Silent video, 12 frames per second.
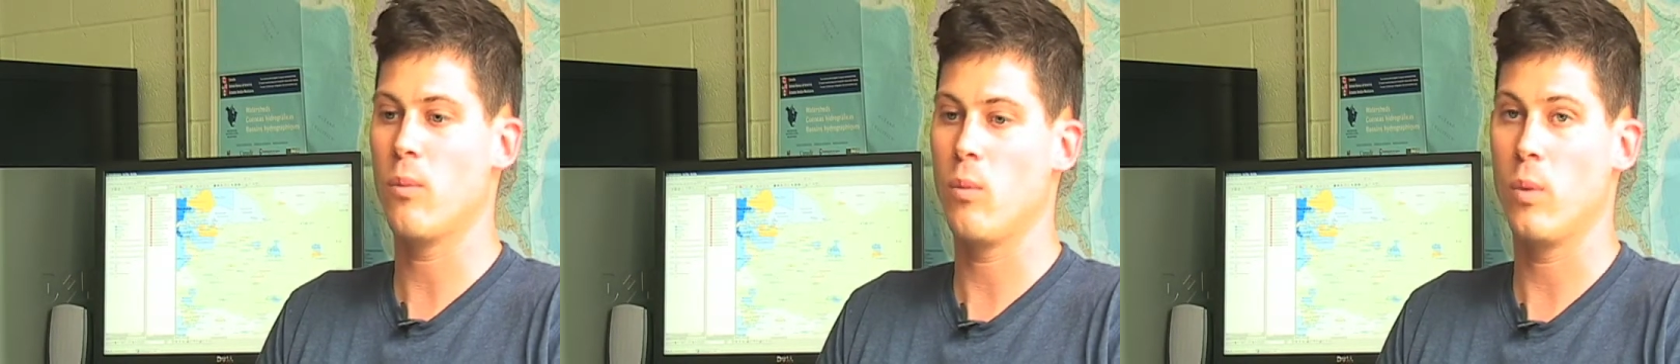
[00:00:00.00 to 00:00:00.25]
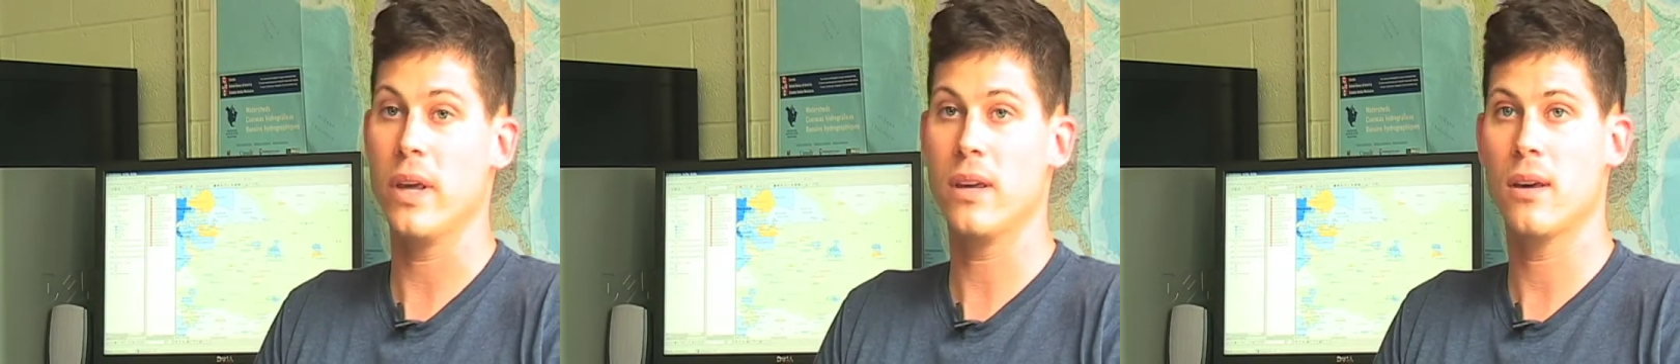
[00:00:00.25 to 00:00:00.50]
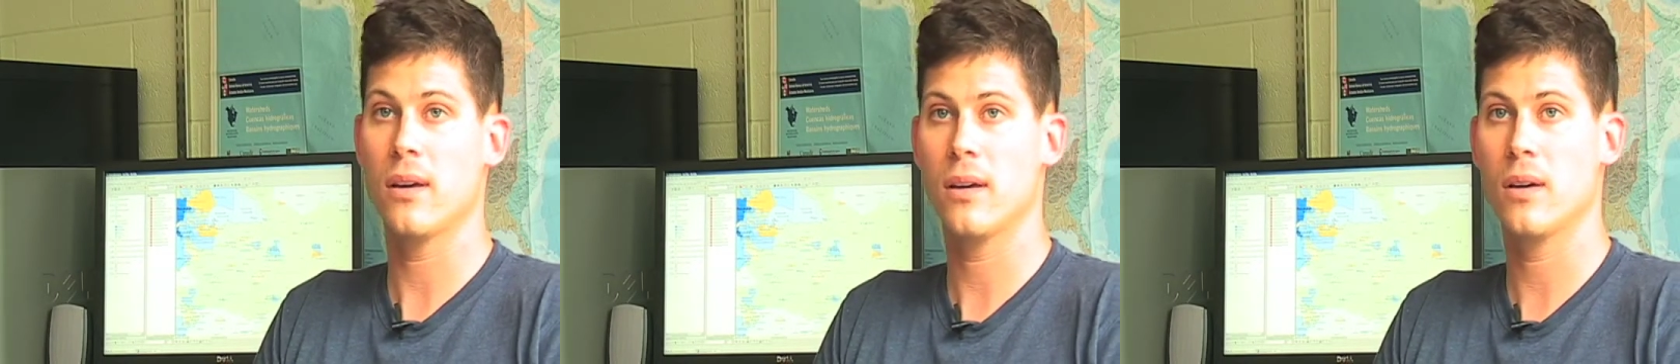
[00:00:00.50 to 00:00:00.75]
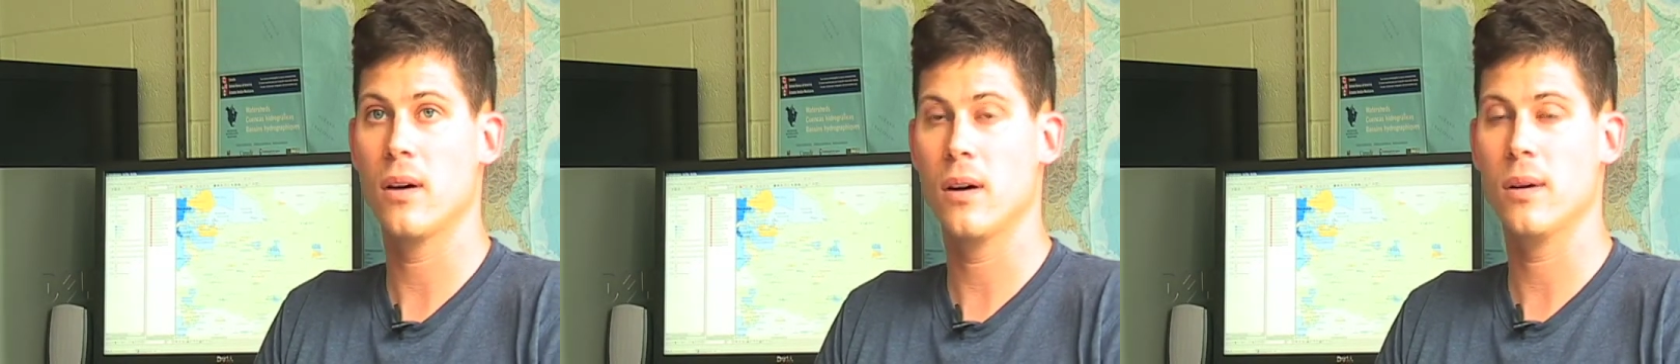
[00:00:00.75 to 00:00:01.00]
week
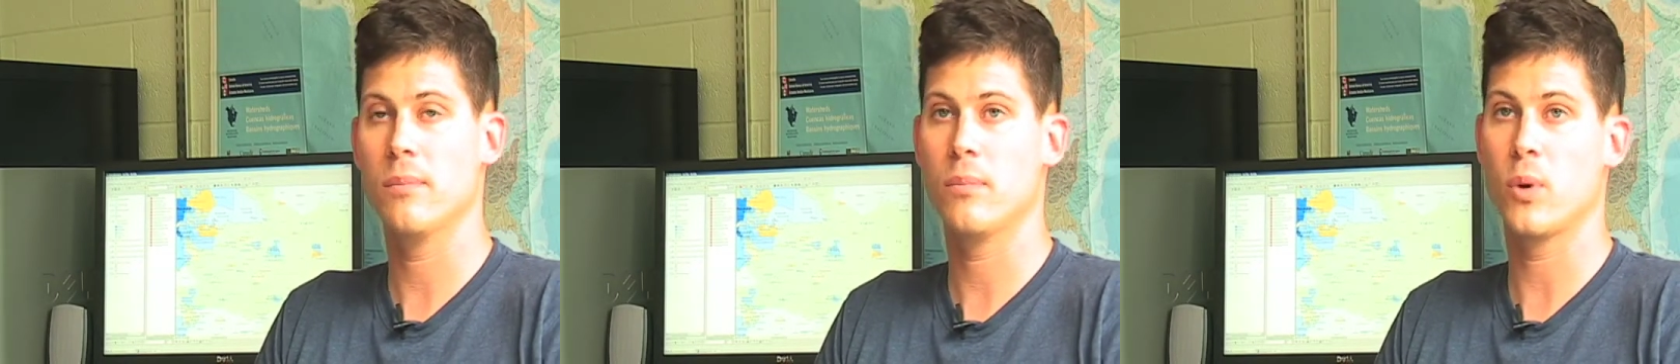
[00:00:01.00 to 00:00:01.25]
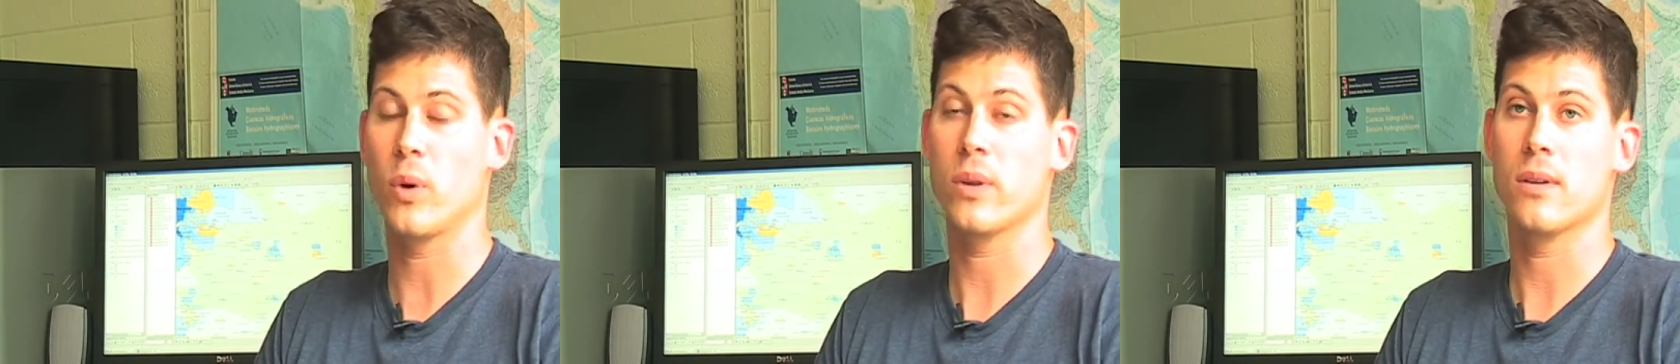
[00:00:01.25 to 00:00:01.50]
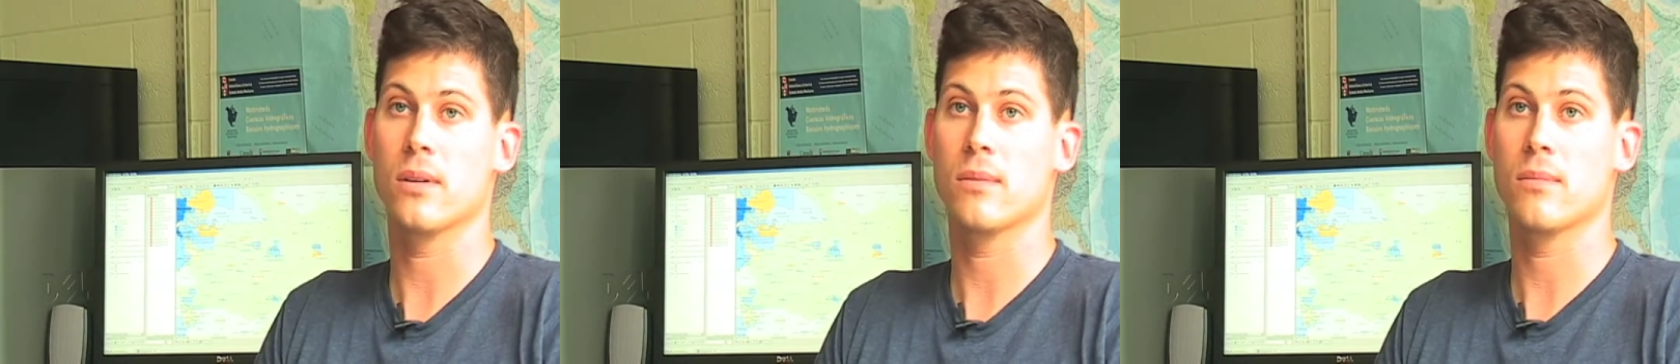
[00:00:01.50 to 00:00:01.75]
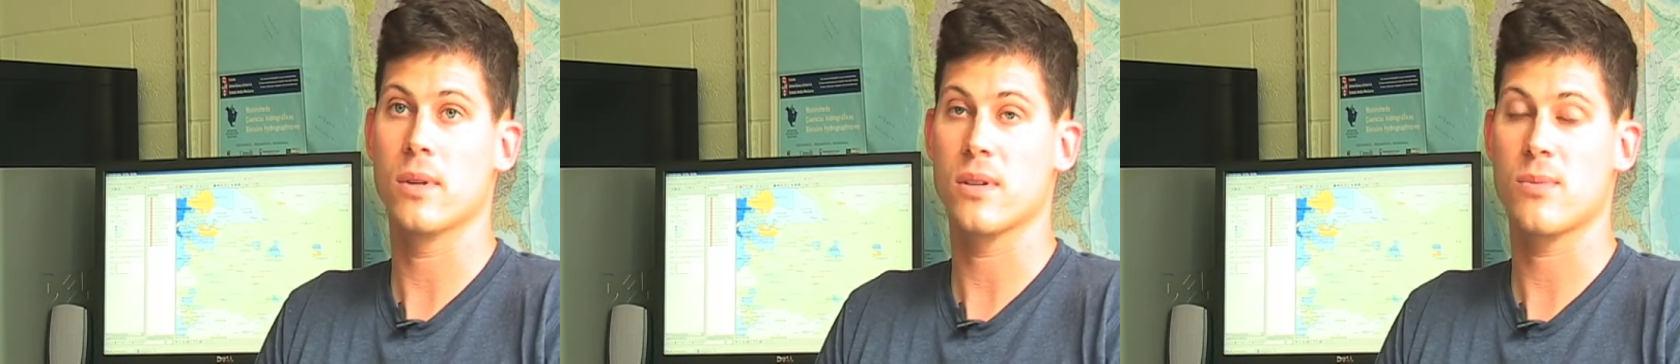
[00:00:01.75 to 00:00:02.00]
during
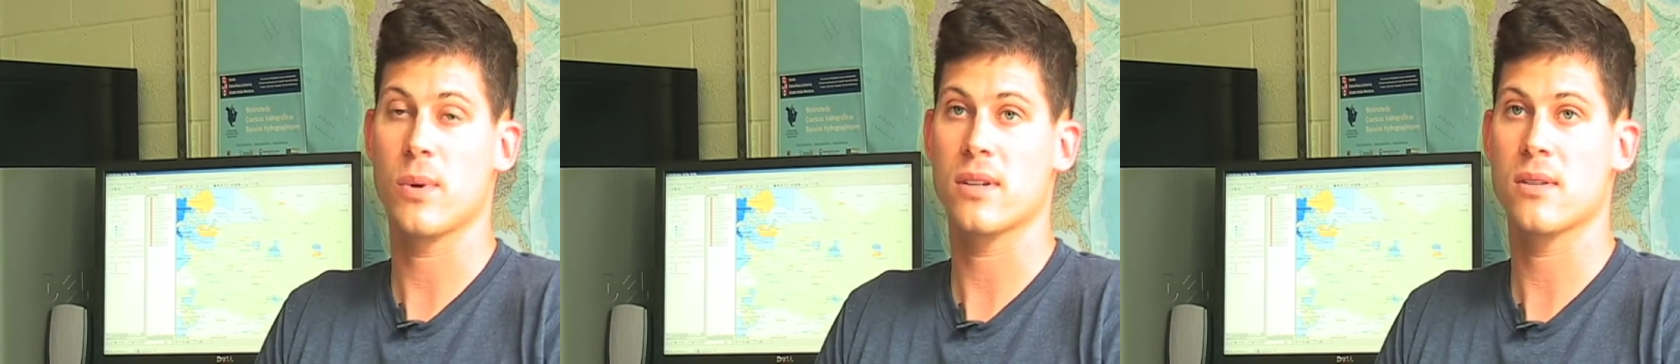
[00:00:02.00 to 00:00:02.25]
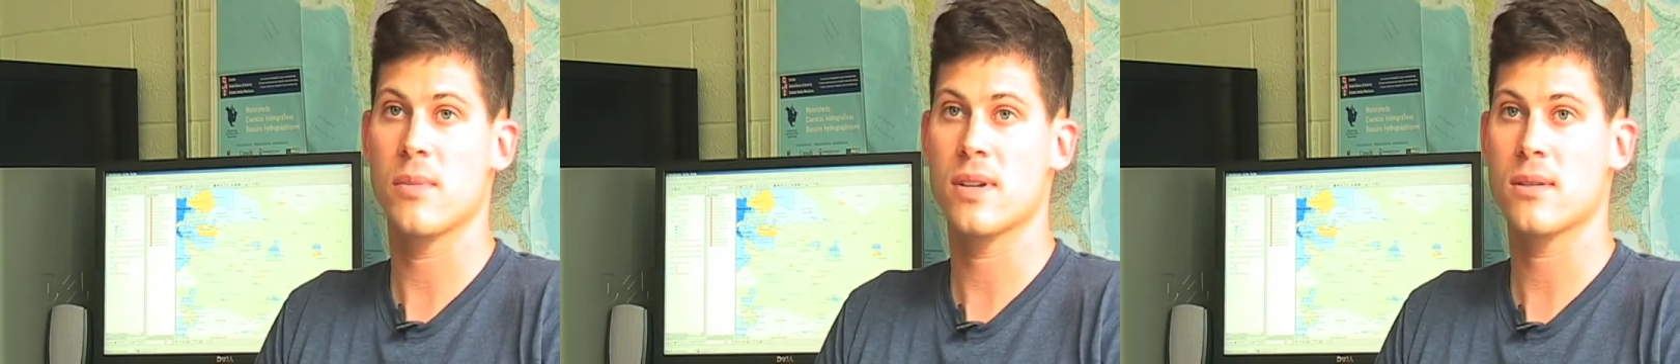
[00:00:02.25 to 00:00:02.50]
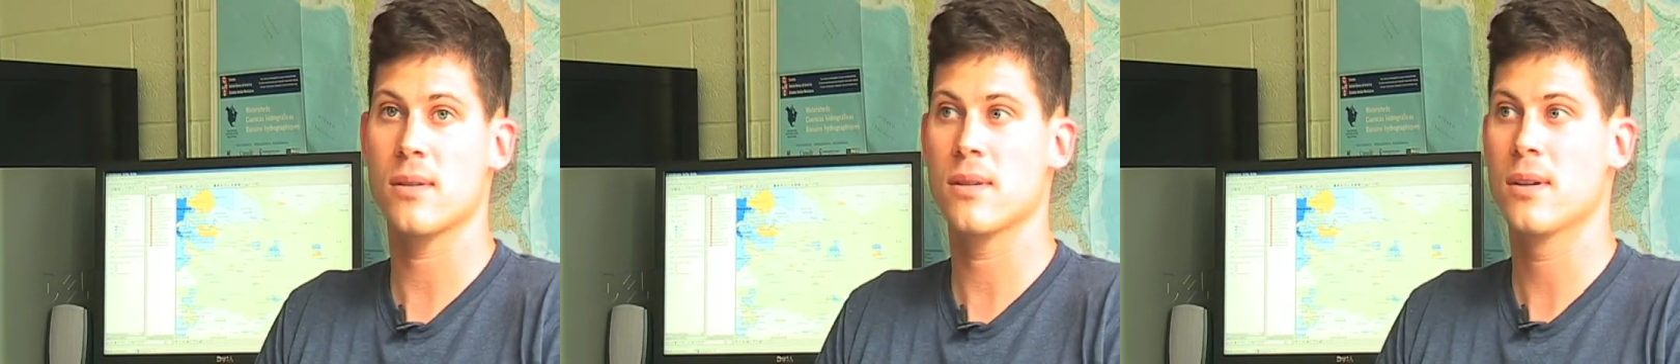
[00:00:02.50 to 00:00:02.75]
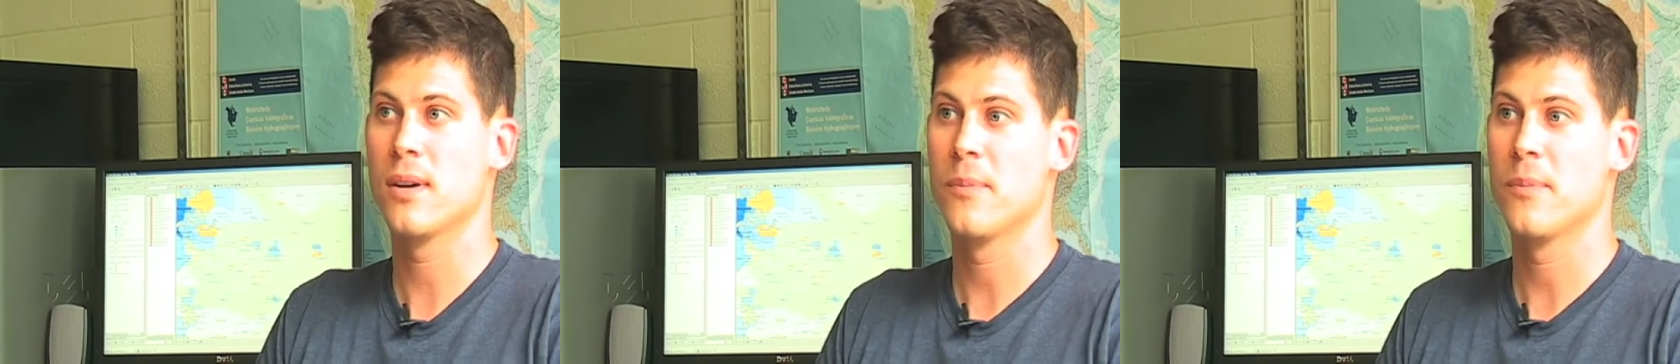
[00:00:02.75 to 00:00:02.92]
the spring semester